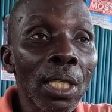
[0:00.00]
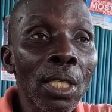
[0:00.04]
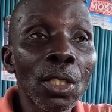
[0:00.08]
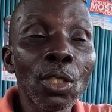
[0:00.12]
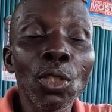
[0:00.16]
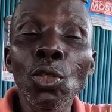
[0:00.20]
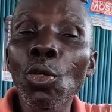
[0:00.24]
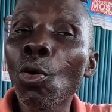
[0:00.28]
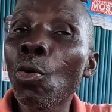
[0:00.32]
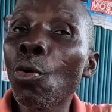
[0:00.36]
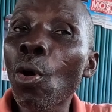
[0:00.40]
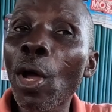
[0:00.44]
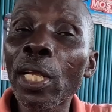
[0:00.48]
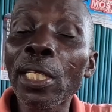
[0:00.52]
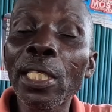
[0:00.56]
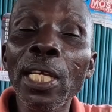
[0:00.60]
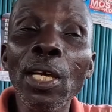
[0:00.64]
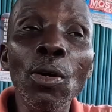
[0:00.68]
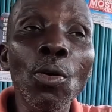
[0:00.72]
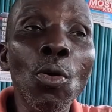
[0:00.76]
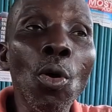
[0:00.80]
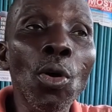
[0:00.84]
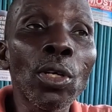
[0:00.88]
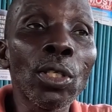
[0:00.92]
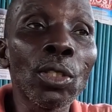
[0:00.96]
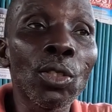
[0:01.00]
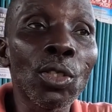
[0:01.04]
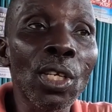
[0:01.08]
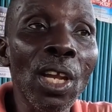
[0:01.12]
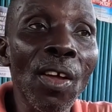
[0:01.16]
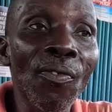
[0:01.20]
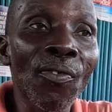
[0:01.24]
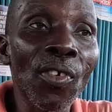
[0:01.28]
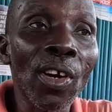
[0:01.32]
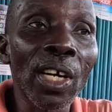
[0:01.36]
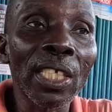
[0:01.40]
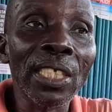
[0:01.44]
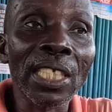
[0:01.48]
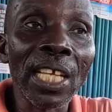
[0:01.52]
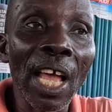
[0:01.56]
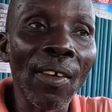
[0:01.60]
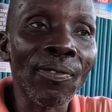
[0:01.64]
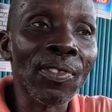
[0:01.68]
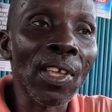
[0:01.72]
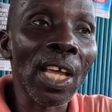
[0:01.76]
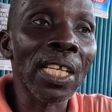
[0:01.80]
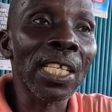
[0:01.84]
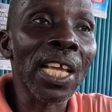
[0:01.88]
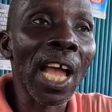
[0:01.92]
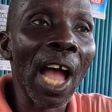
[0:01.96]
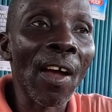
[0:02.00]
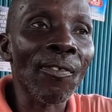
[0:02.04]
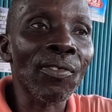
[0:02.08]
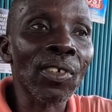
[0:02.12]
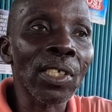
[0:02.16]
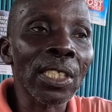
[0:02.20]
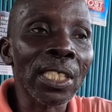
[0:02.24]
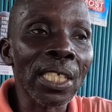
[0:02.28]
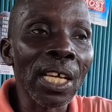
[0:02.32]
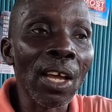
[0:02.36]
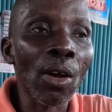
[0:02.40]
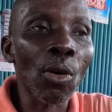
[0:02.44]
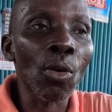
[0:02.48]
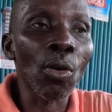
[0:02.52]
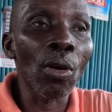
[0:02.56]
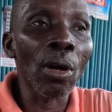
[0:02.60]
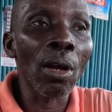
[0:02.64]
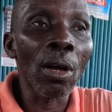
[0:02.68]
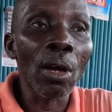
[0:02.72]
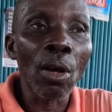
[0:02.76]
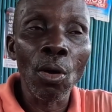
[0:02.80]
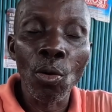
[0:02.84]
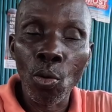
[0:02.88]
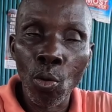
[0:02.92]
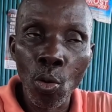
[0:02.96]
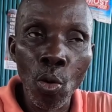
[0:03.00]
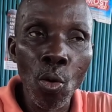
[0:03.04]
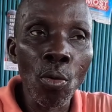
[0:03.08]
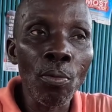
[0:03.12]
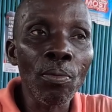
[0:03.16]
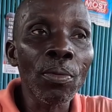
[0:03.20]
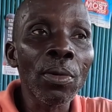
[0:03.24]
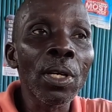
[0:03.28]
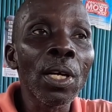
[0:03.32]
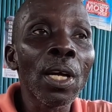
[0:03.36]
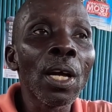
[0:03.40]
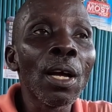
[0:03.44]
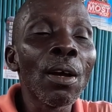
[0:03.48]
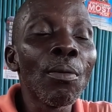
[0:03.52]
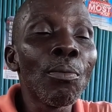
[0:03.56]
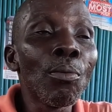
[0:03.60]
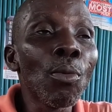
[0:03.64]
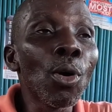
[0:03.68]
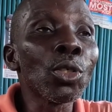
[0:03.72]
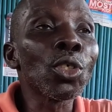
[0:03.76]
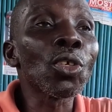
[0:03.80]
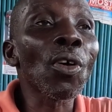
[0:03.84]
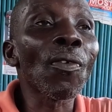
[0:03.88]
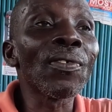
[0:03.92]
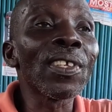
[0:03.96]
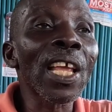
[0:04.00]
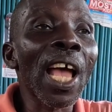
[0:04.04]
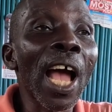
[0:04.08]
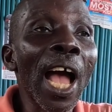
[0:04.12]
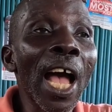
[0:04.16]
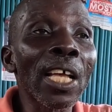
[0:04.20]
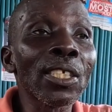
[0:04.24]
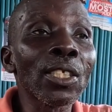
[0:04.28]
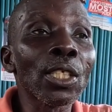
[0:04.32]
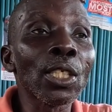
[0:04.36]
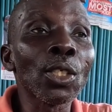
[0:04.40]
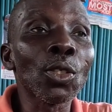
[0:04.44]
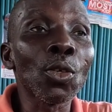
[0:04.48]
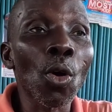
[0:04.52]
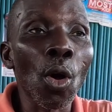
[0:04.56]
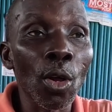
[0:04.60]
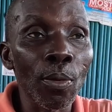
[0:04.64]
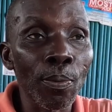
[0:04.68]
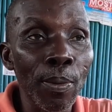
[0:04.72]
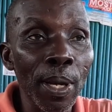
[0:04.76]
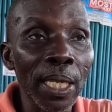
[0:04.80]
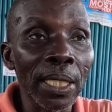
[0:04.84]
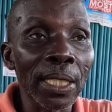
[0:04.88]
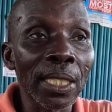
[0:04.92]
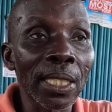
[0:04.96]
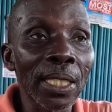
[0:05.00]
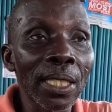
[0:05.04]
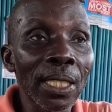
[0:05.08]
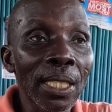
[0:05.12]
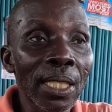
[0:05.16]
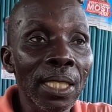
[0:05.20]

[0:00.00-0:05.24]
So when they go into the forest, after they have returned home, most of their houses got met.